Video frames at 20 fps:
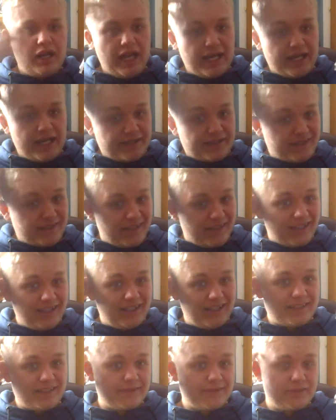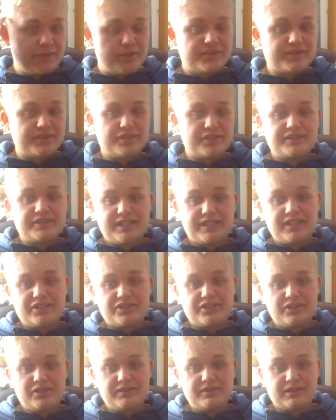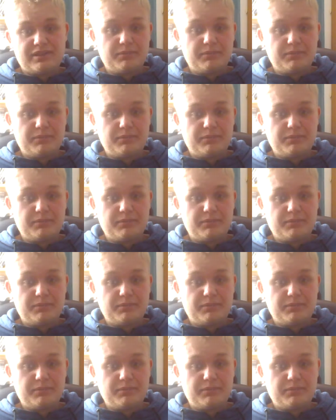and it's going to collect the first 30 issues.